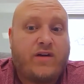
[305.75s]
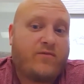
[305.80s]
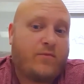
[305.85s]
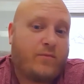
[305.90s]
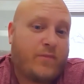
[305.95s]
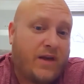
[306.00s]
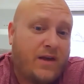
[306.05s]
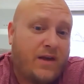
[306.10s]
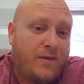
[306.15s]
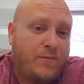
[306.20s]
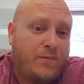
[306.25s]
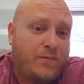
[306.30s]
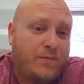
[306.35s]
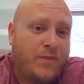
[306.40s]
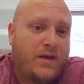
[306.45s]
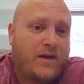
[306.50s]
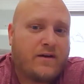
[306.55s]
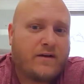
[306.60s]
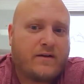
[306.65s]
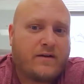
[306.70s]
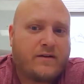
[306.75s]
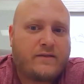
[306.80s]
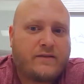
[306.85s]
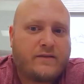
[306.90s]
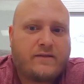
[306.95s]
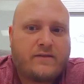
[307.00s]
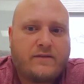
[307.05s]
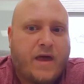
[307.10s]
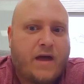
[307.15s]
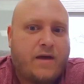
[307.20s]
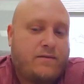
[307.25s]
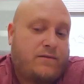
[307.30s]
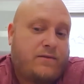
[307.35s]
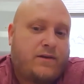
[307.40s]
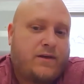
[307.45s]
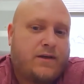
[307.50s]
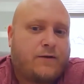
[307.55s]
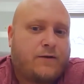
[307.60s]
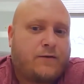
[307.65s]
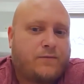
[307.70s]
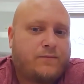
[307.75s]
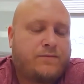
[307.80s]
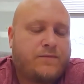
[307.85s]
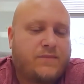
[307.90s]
for me because, you know,